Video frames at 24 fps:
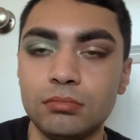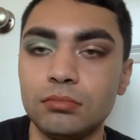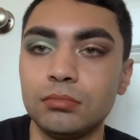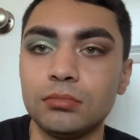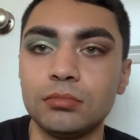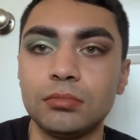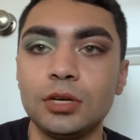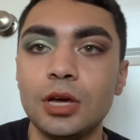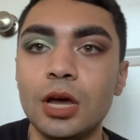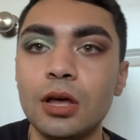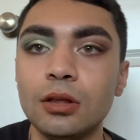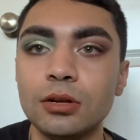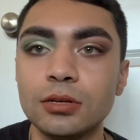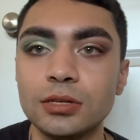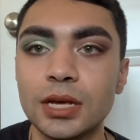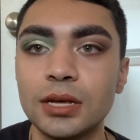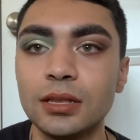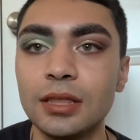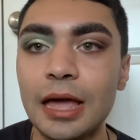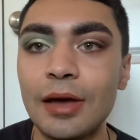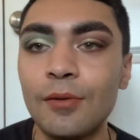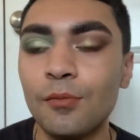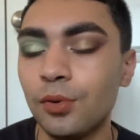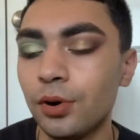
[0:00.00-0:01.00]
colors like
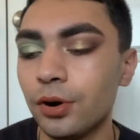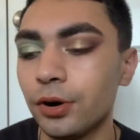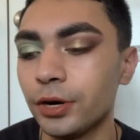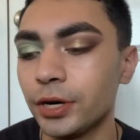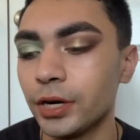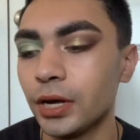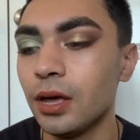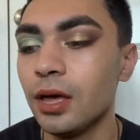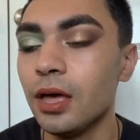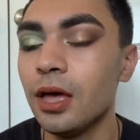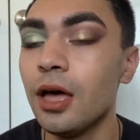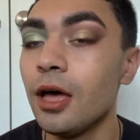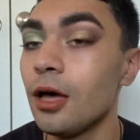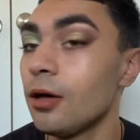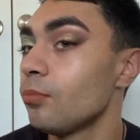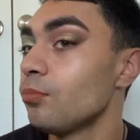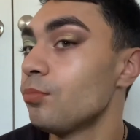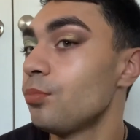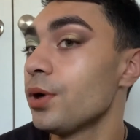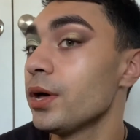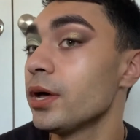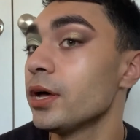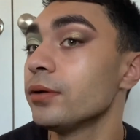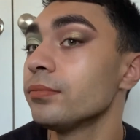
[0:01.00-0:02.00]
that work,
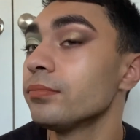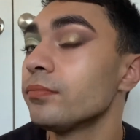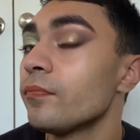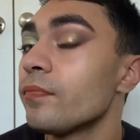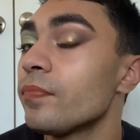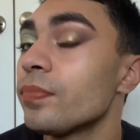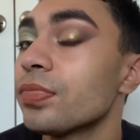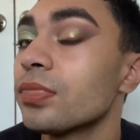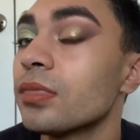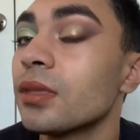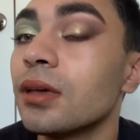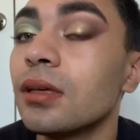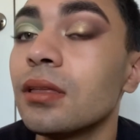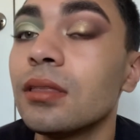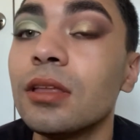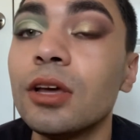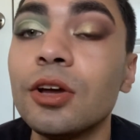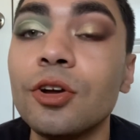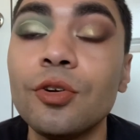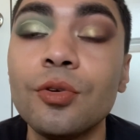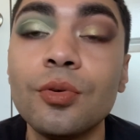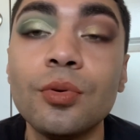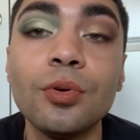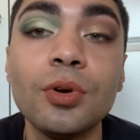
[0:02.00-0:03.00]
but the
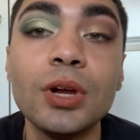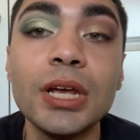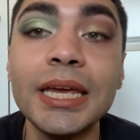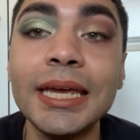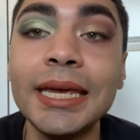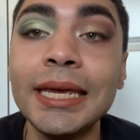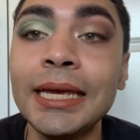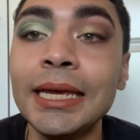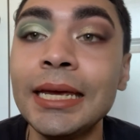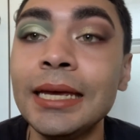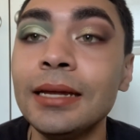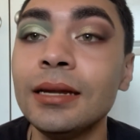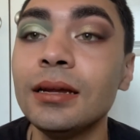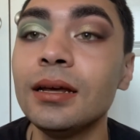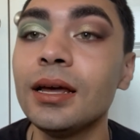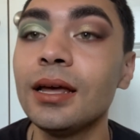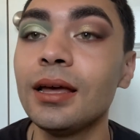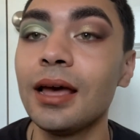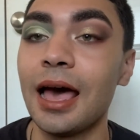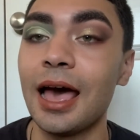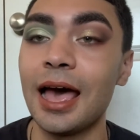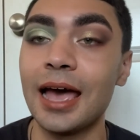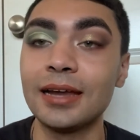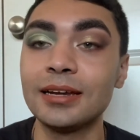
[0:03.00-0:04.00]
green,
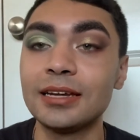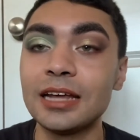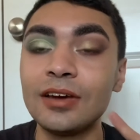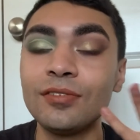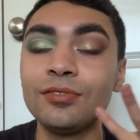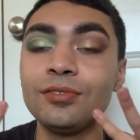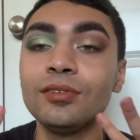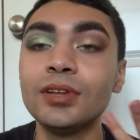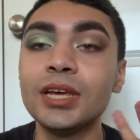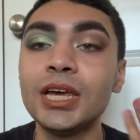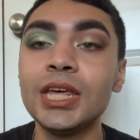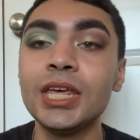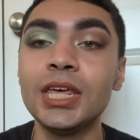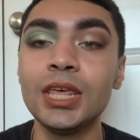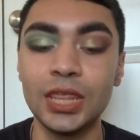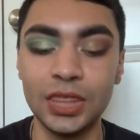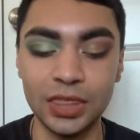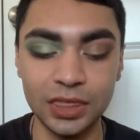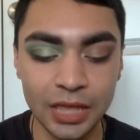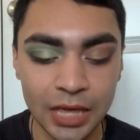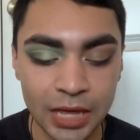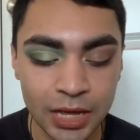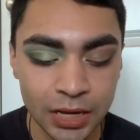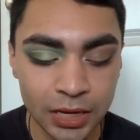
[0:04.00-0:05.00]
I definitely
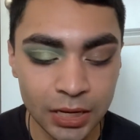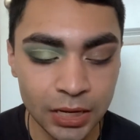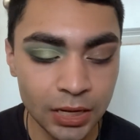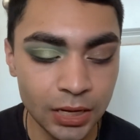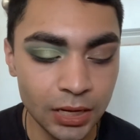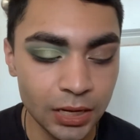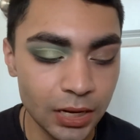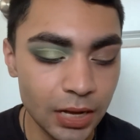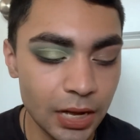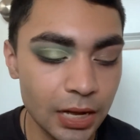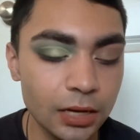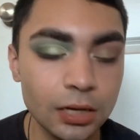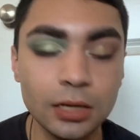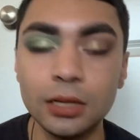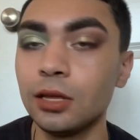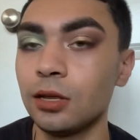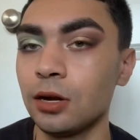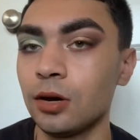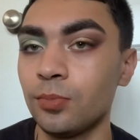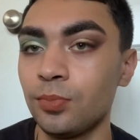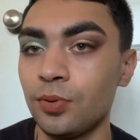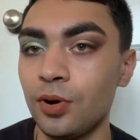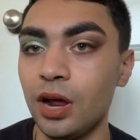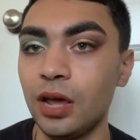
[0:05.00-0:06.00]
think a
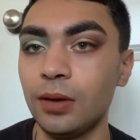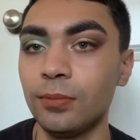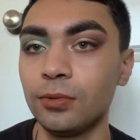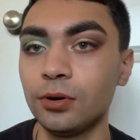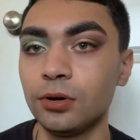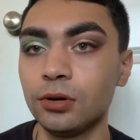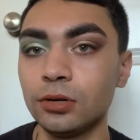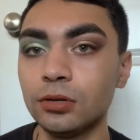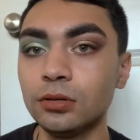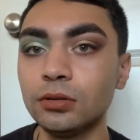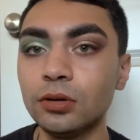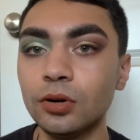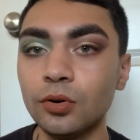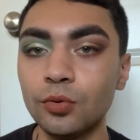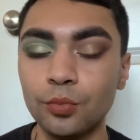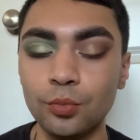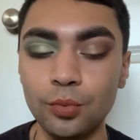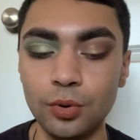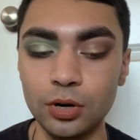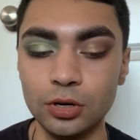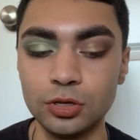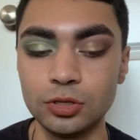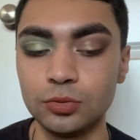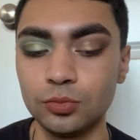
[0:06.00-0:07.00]
glitter primer
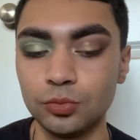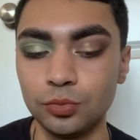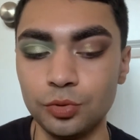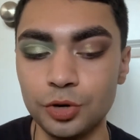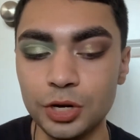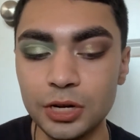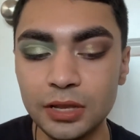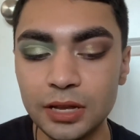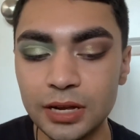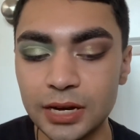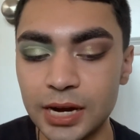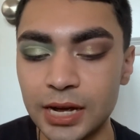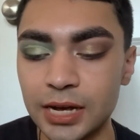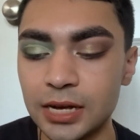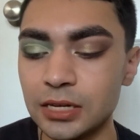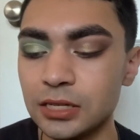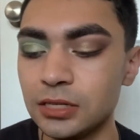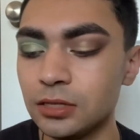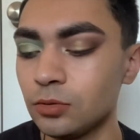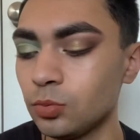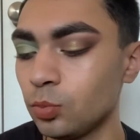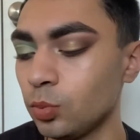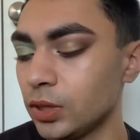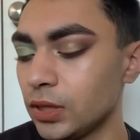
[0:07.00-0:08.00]
works really
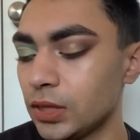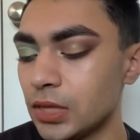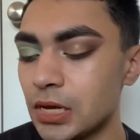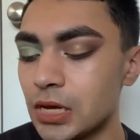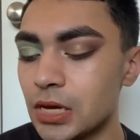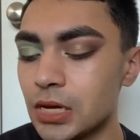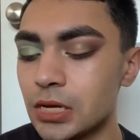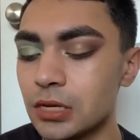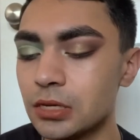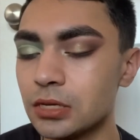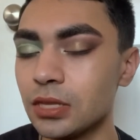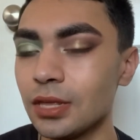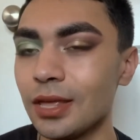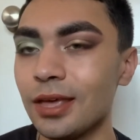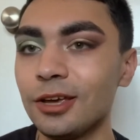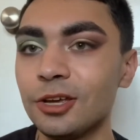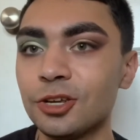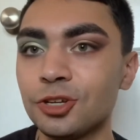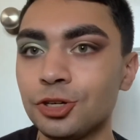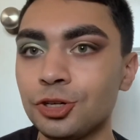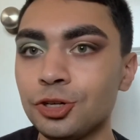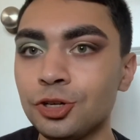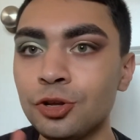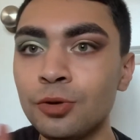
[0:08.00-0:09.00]
nice with these, like
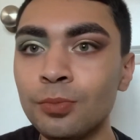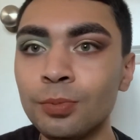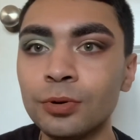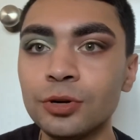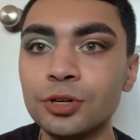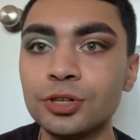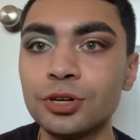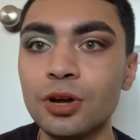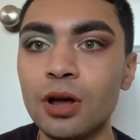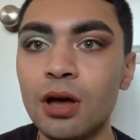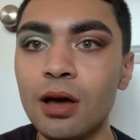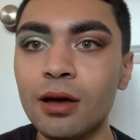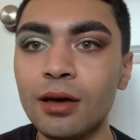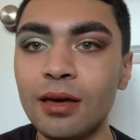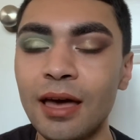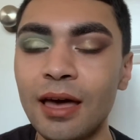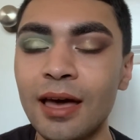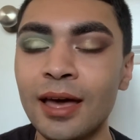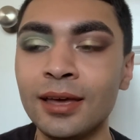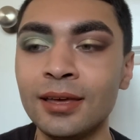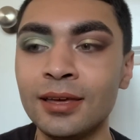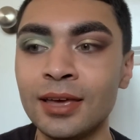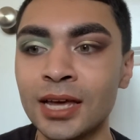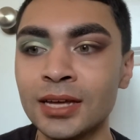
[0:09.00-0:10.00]
Super Shock.
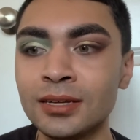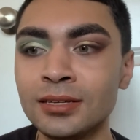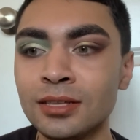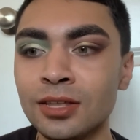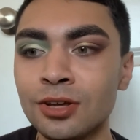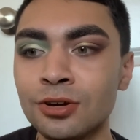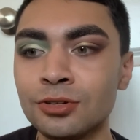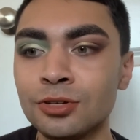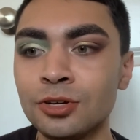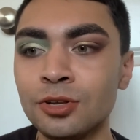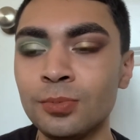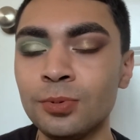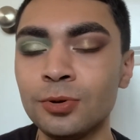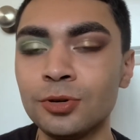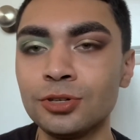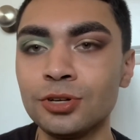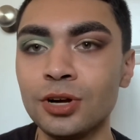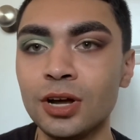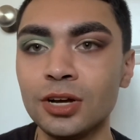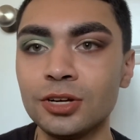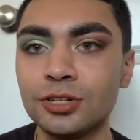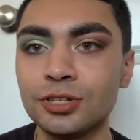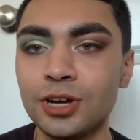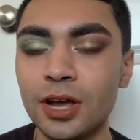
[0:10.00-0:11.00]
I guess they're Super
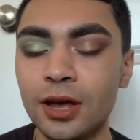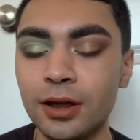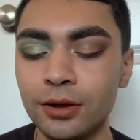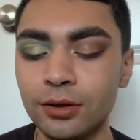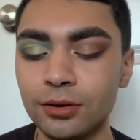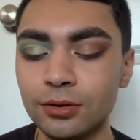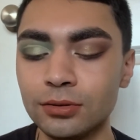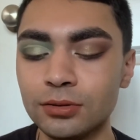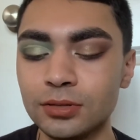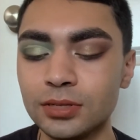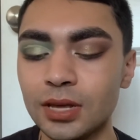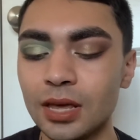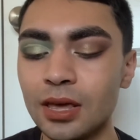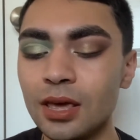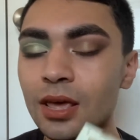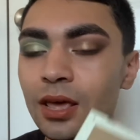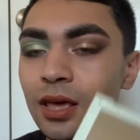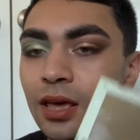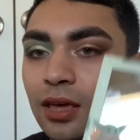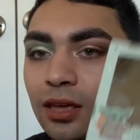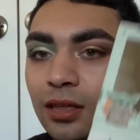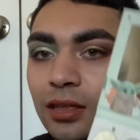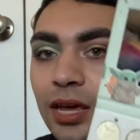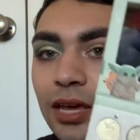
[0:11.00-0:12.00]
Shock shadows,
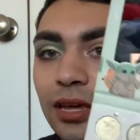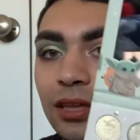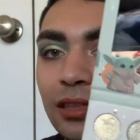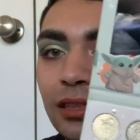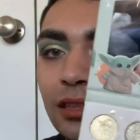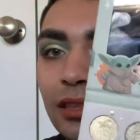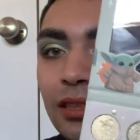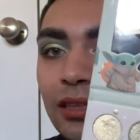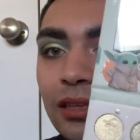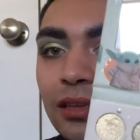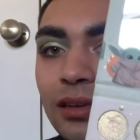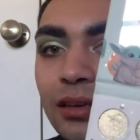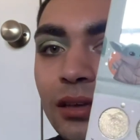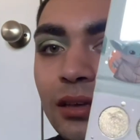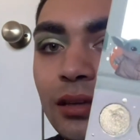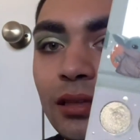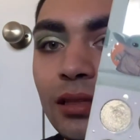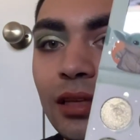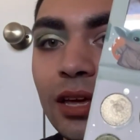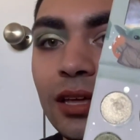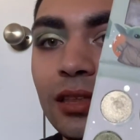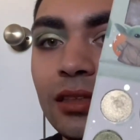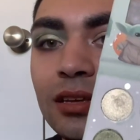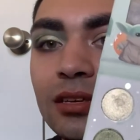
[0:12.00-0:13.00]

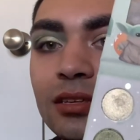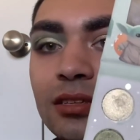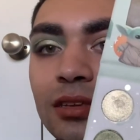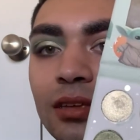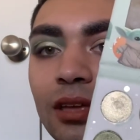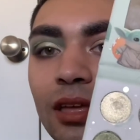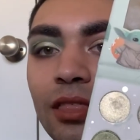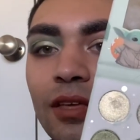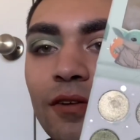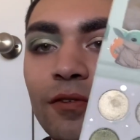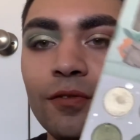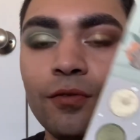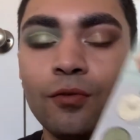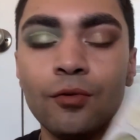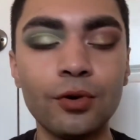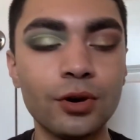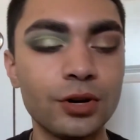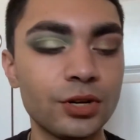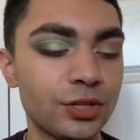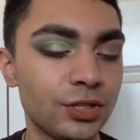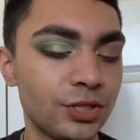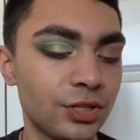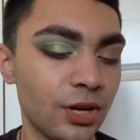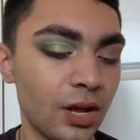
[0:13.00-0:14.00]
the
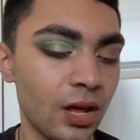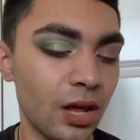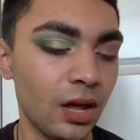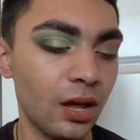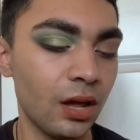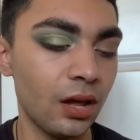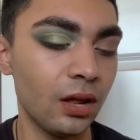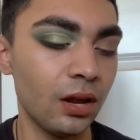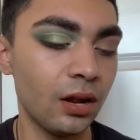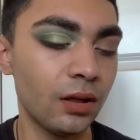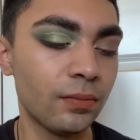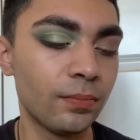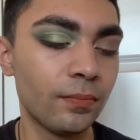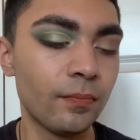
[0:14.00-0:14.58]
fourth shade,